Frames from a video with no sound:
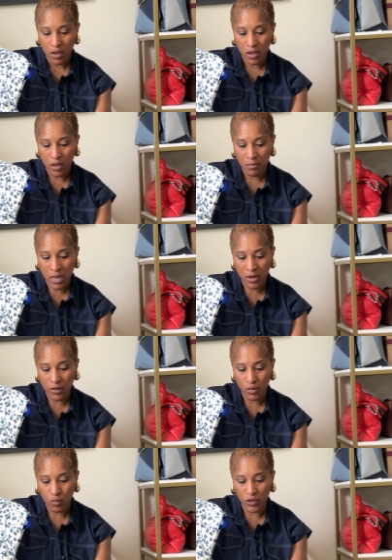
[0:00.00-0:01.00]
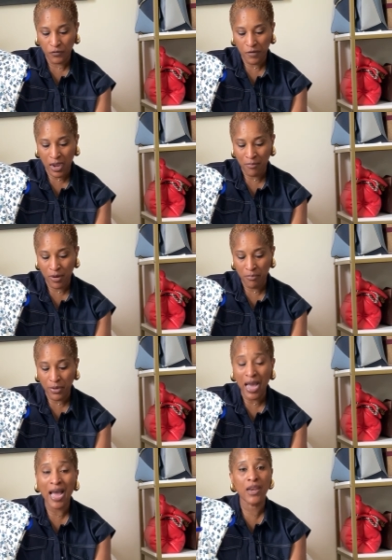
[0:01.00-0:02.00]
don't know which fabric,
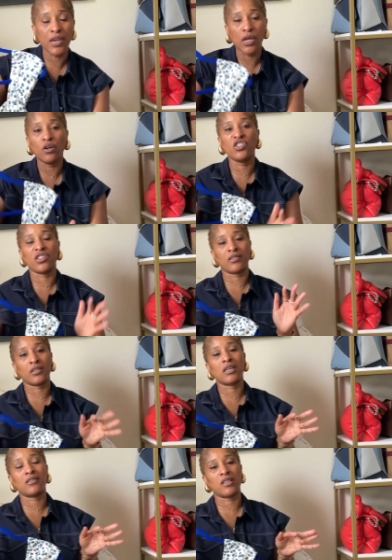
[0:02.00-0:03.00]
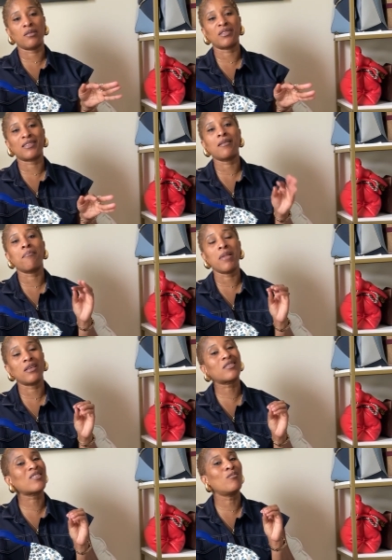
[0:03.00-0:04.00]
but I know Jessica Simpson
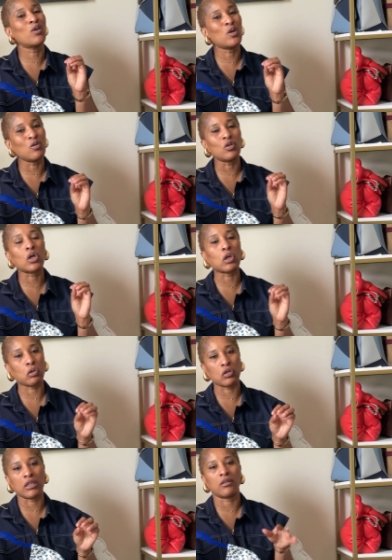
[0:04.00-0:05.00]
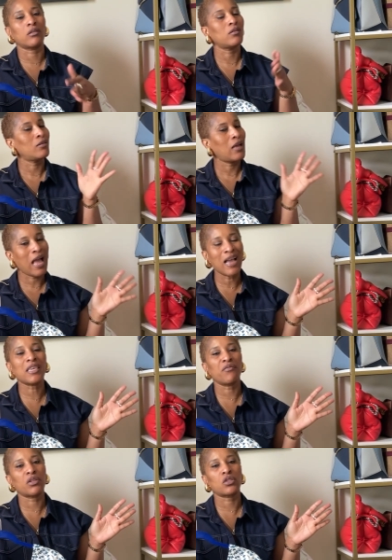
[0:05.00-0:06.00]
made some good clothing. I
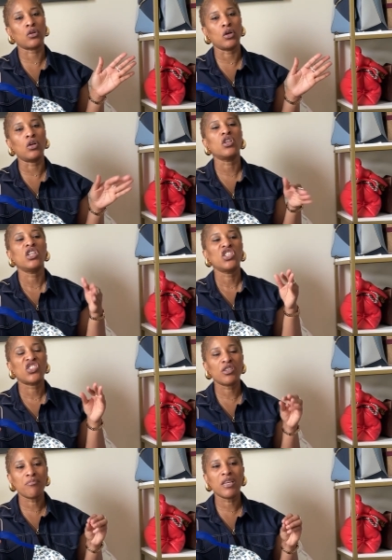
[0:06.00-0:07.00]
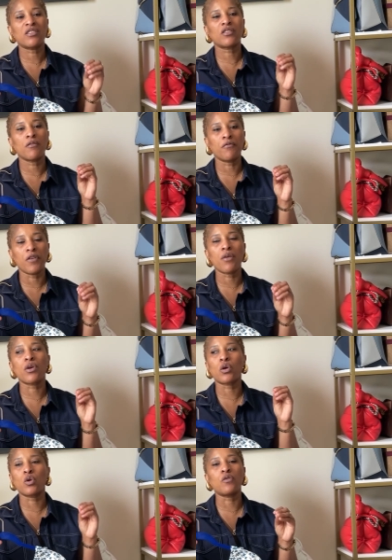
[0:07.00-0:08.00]
give it to her. She made some
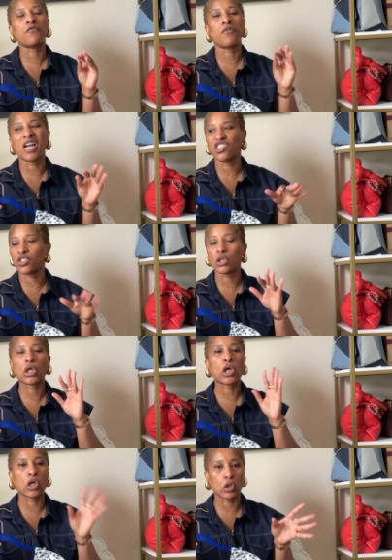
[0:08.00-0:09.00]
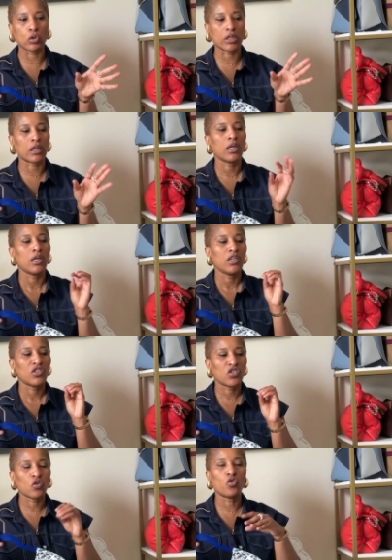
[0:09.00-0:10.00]
very good fashion clothing.
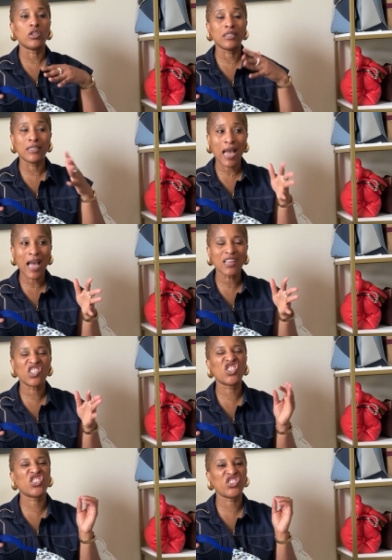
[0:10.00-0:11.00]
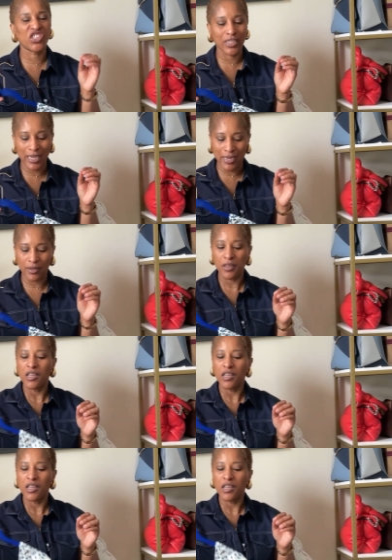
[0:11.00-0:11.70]
So that she get.